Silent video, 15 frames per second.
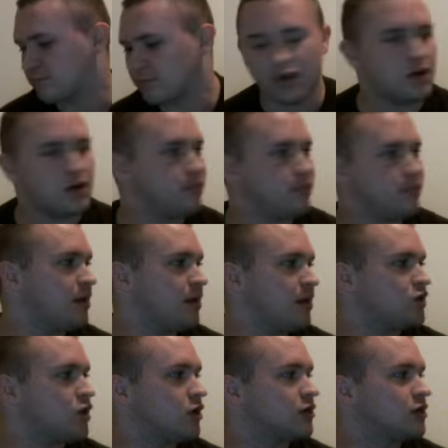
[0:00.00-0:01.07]
oh, me and my
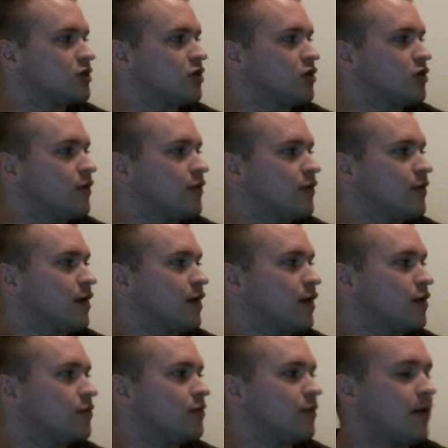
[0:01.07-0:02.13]
chocolate's all over
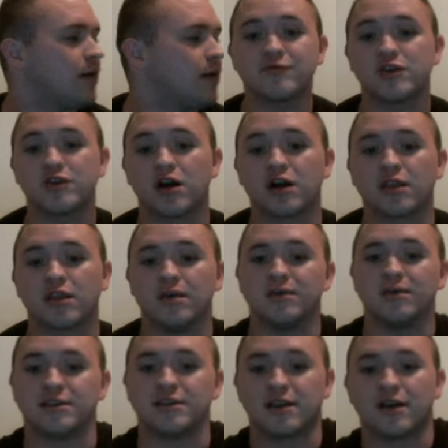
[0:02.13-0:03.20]
there. I have chocolate,
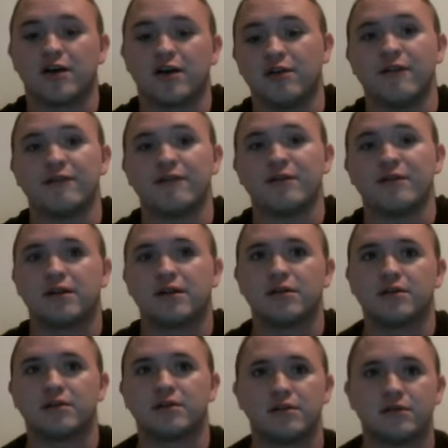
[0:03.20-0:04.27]
but it's like all over there.
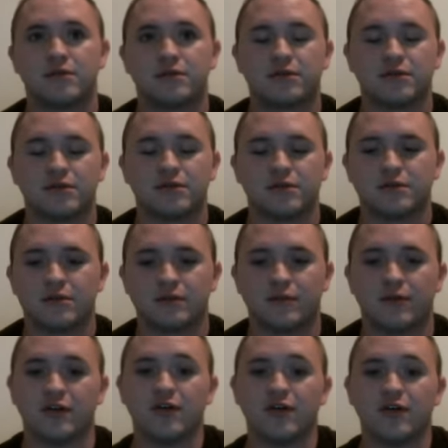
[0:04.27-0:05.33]

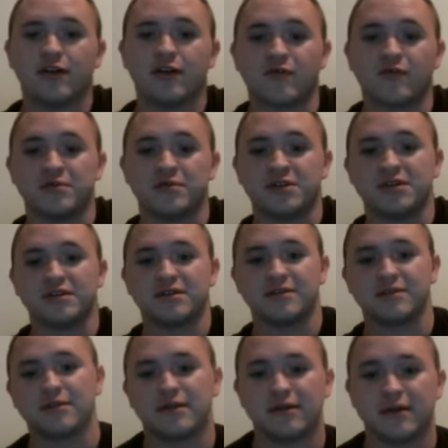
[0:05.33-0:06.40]
Wanna go get it for me?
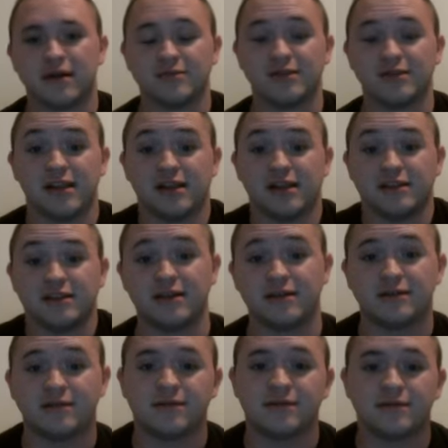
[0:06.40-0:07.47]
I'm too lazy.
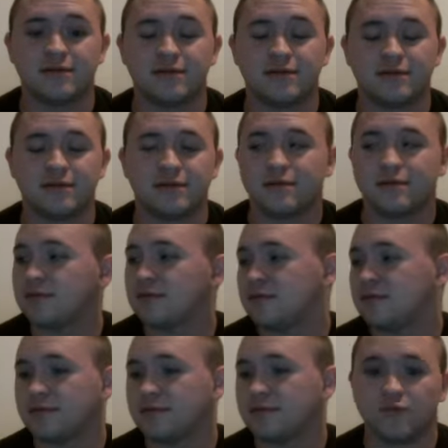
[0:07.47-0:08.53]

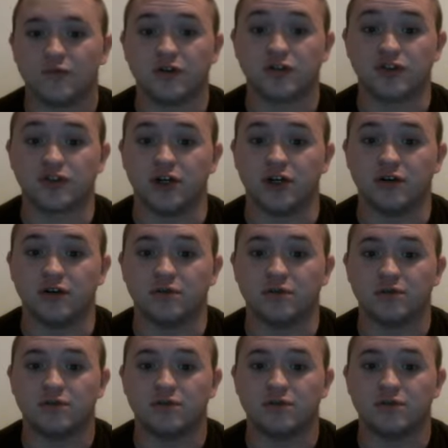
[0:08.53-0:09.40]
That's true.